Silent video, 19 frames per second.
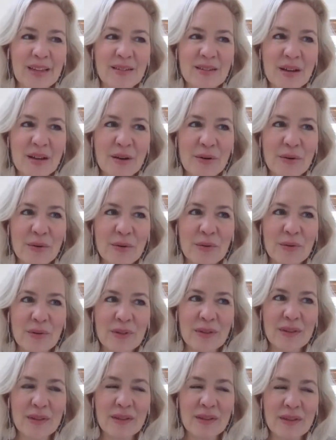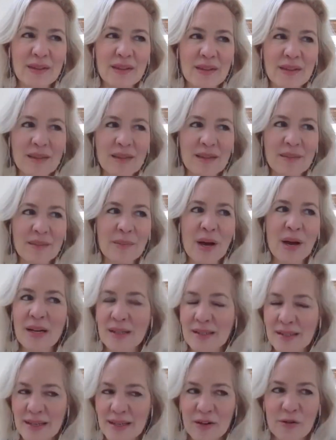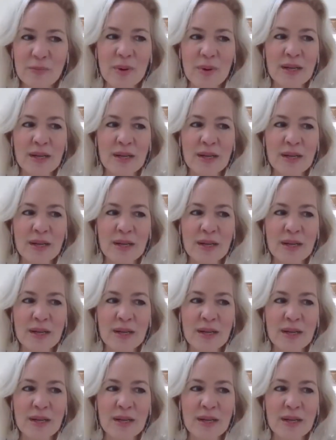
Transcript: So the Montecito